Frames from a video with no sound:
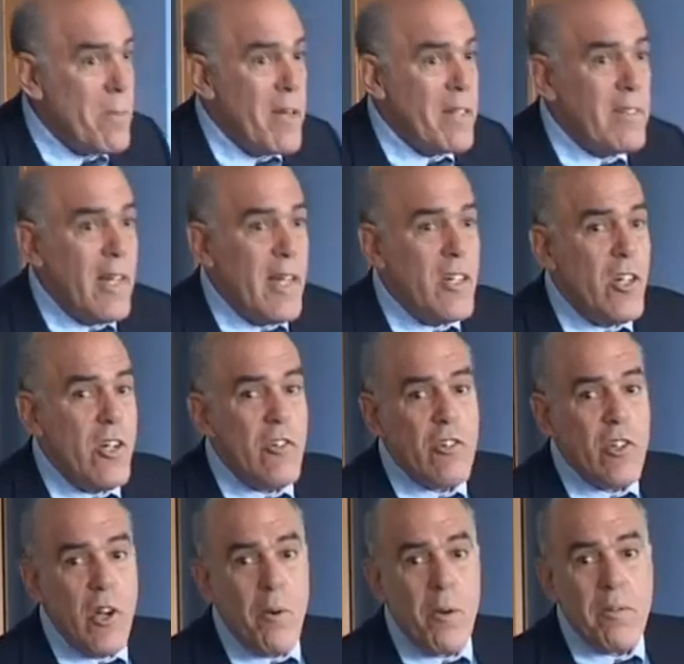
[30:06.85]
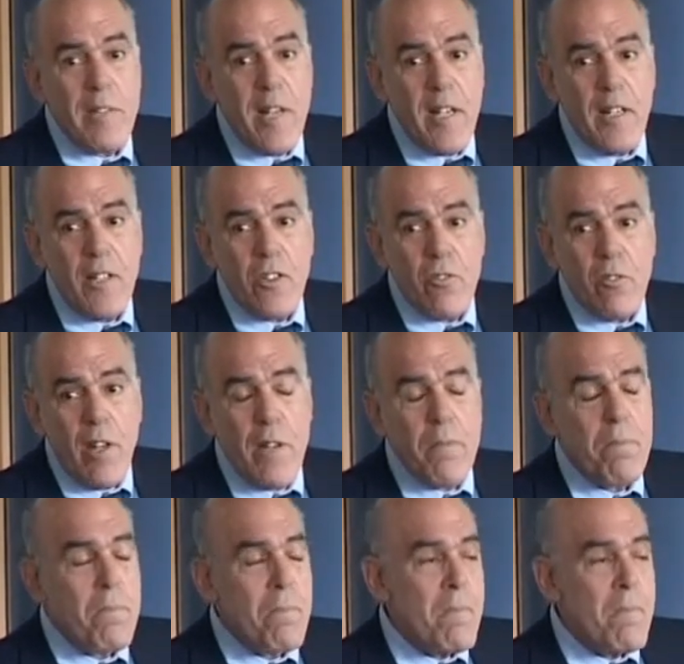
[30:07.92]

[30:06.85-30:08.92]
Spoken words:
About 10 years ago I was taking this flight,